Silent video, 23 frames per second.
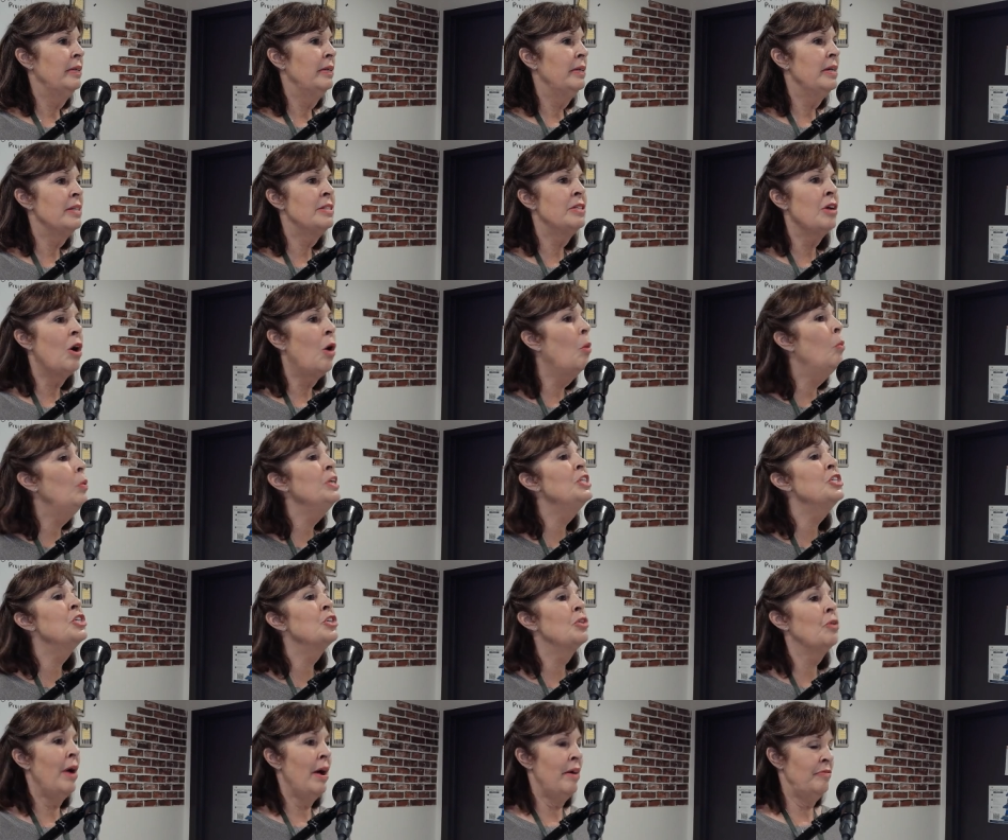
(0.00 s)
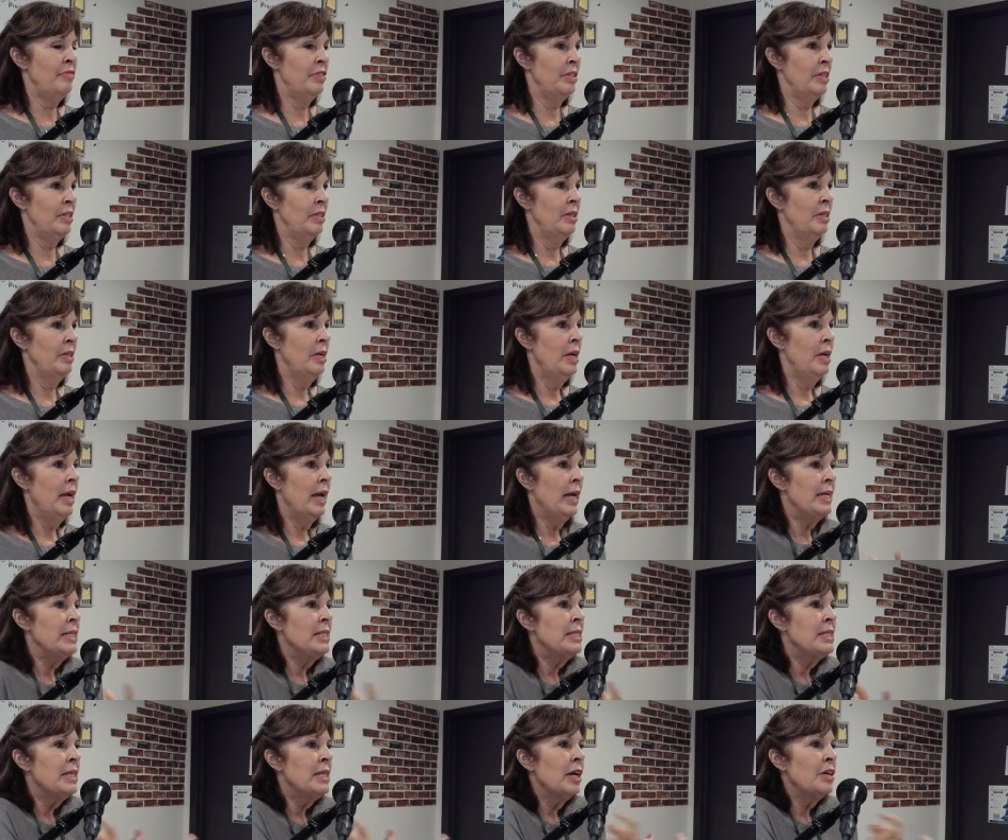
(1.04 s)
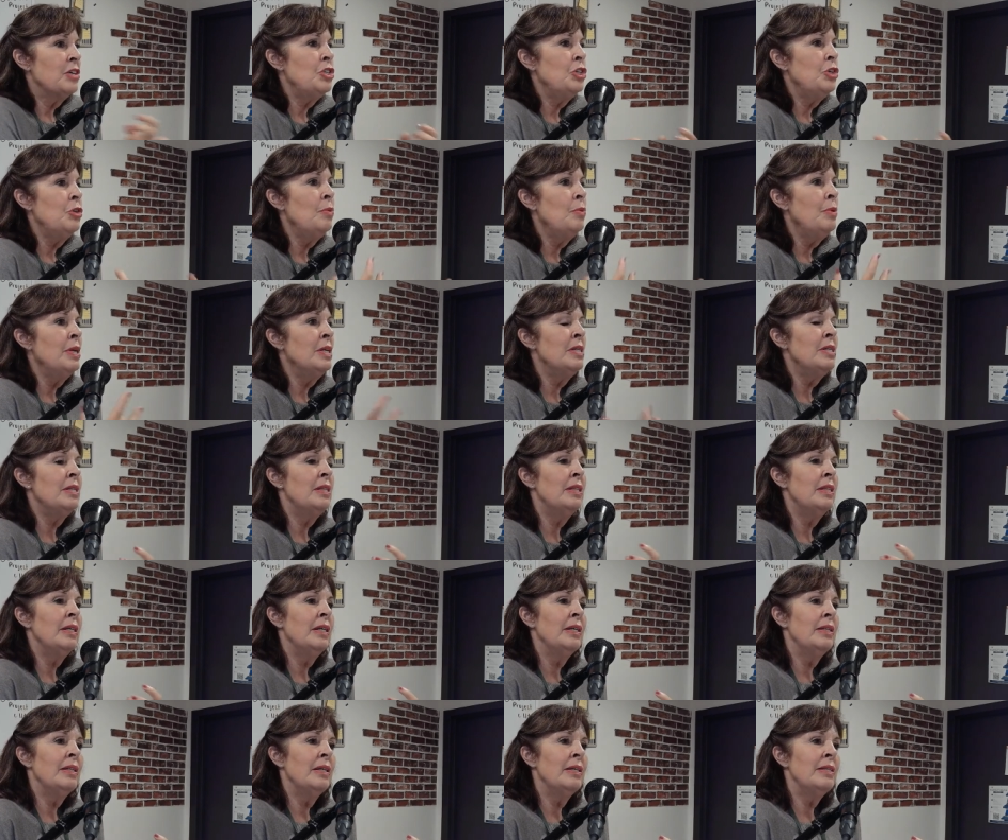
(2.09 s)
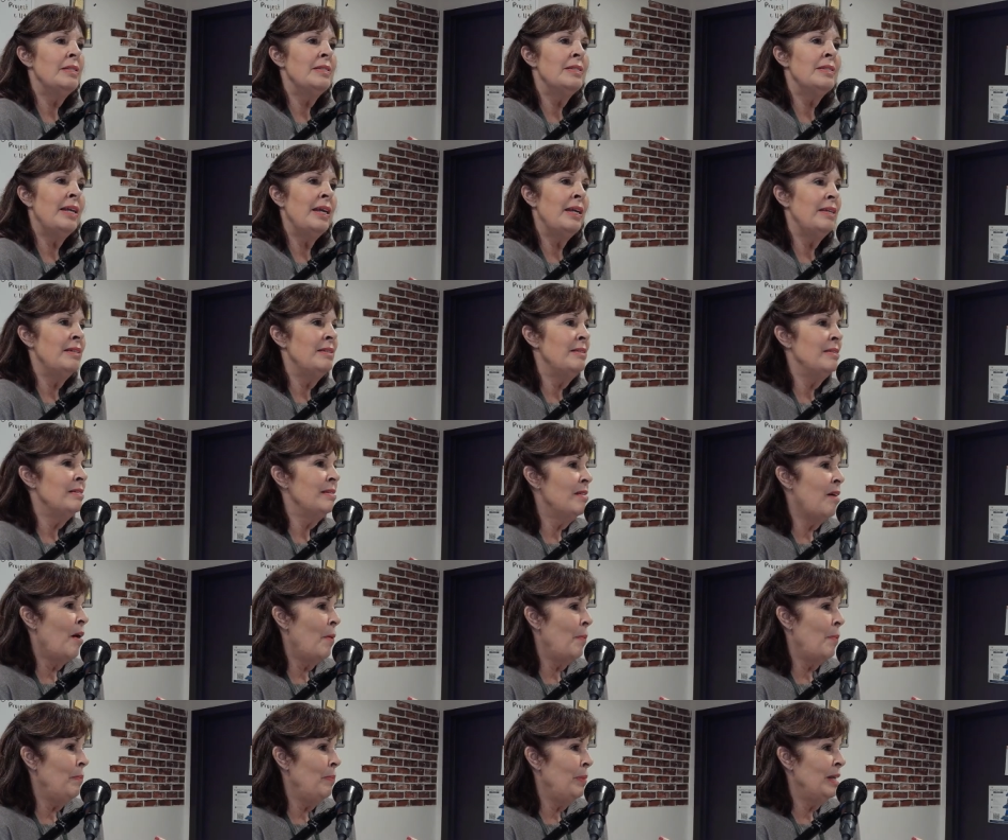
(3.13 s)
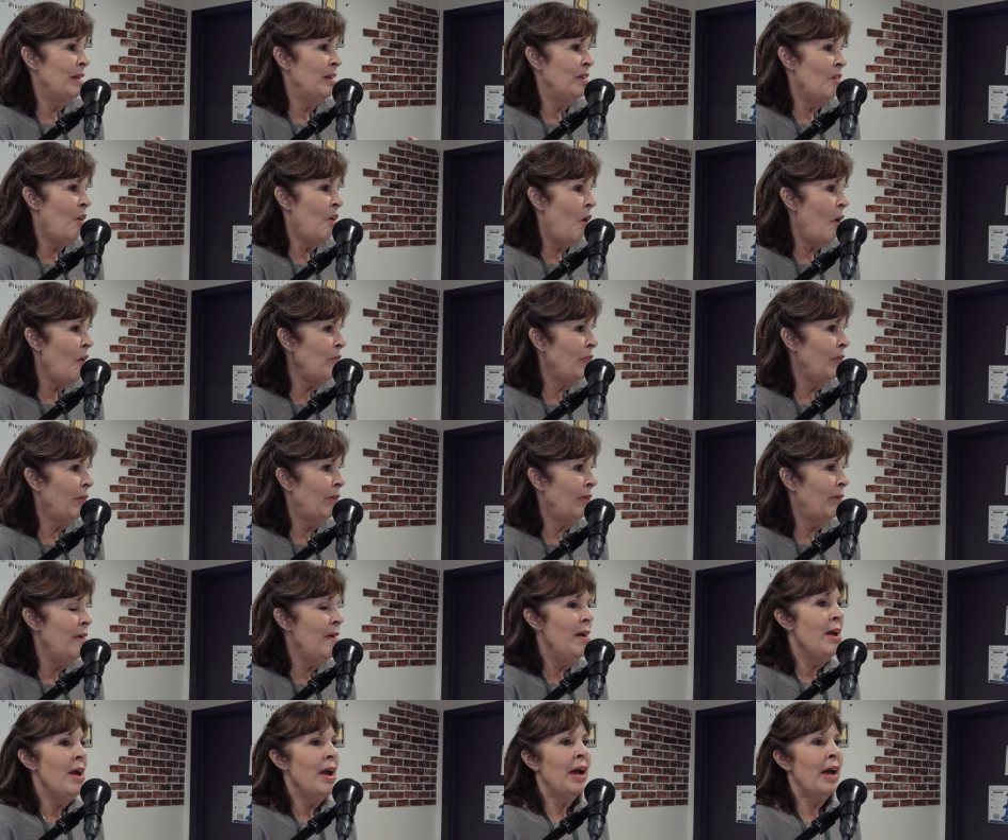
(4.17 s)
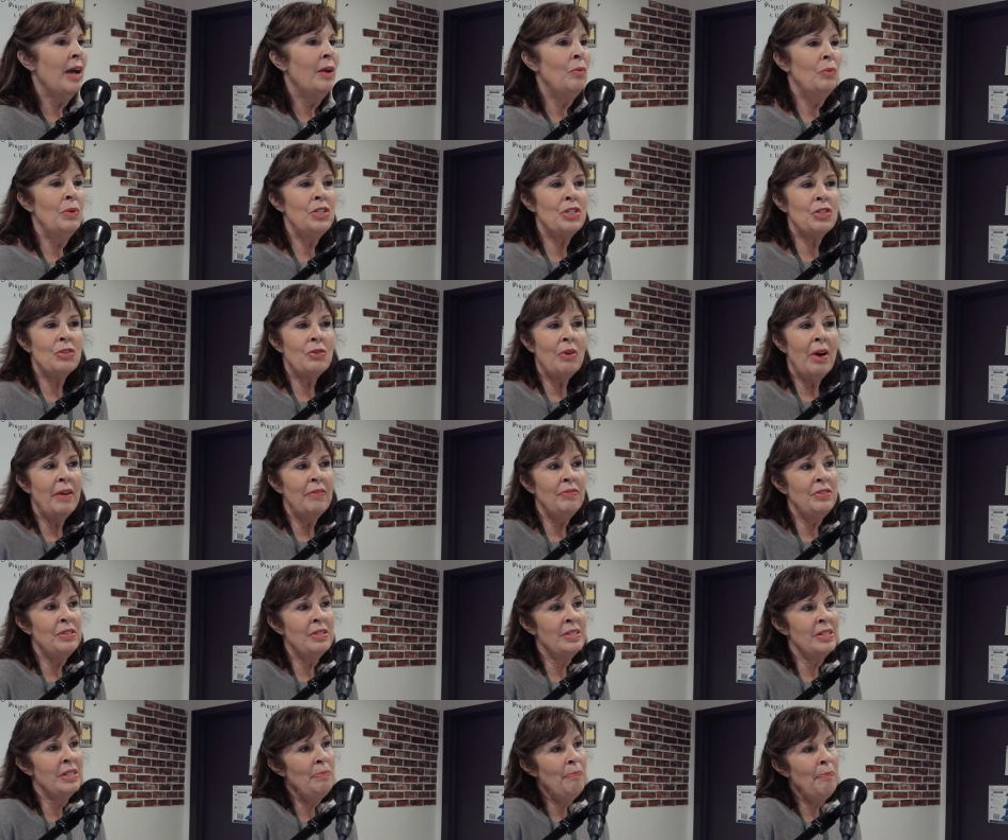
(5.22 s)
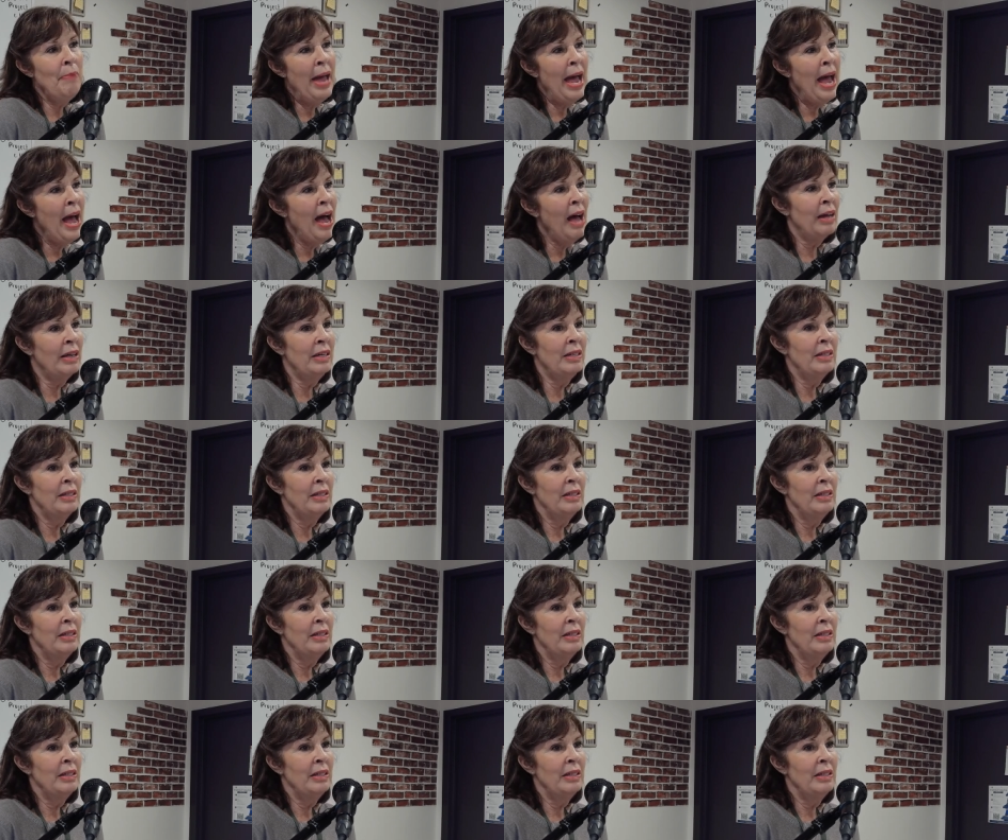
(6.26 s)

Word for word: It's all witchcraft. And it sucks you in to think that Satan's not mean and awful and witchcraft isn't bad.